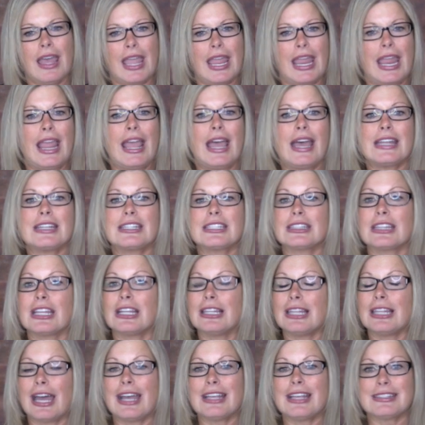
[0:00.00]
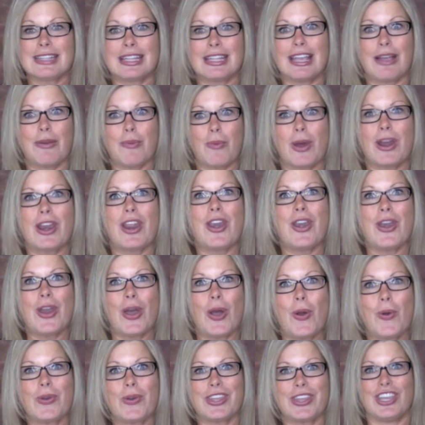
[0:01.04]
And the last thing I want to
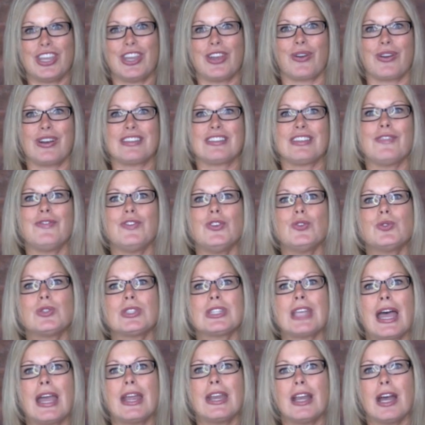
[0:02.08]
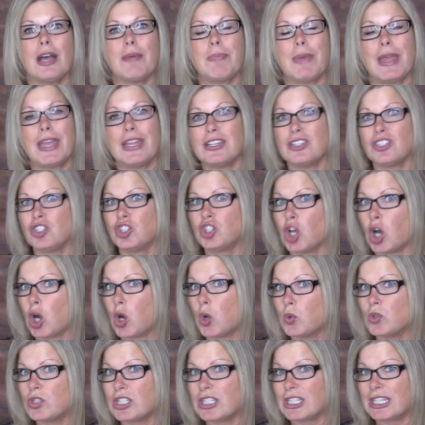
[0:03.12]
note here is if you sign up and
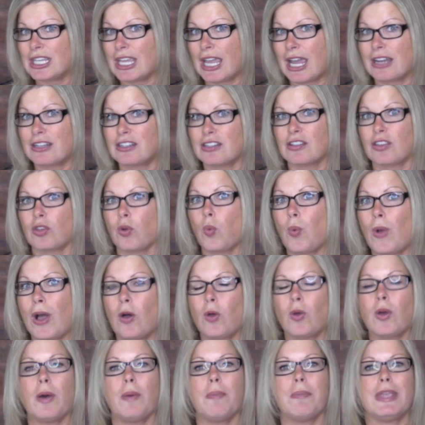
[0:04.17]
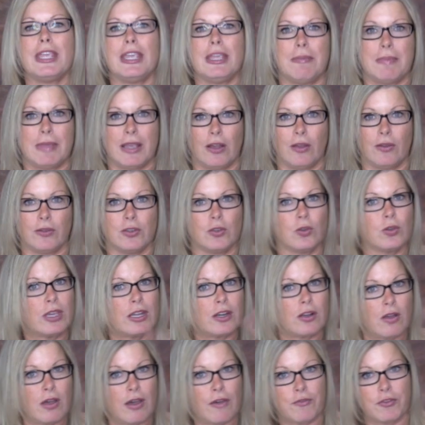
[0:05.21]
don't get the welcome email, you'll get
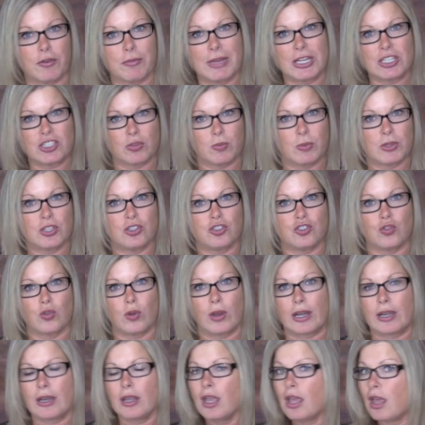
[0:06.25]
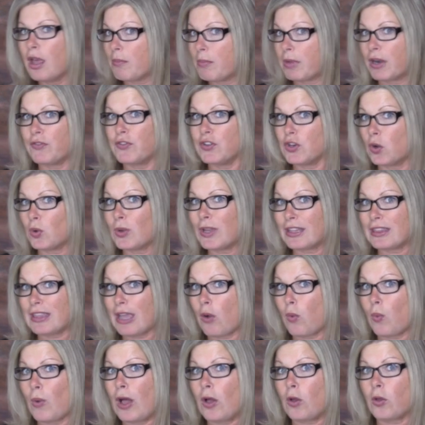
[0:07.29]
a confirmation when you join. But if you don't get
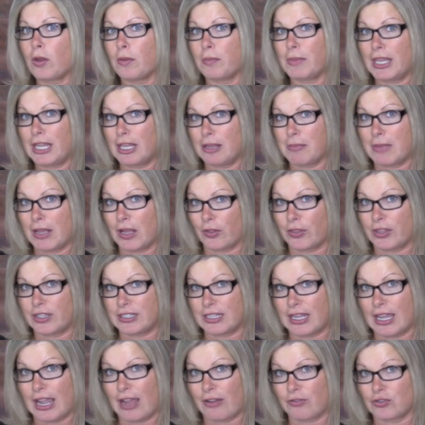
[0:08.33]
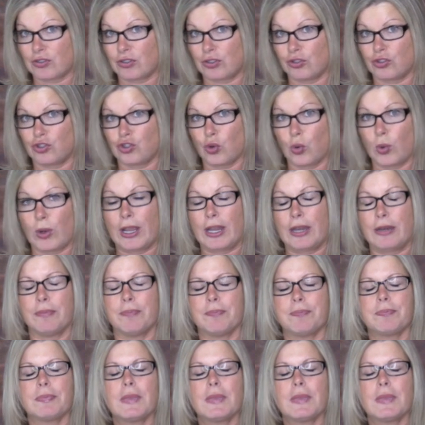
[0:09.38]
that welcome email the day after you join,